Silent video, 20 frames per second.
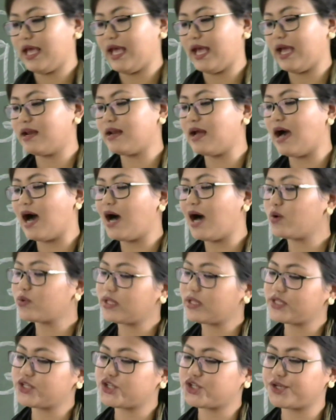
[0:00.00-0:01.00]
And how
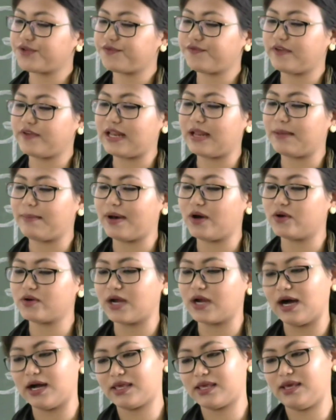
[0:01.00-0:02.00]
did she feel about
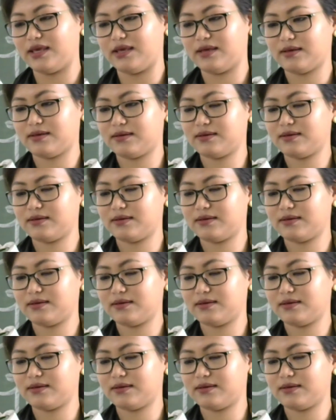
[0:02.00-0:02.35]
Kaki?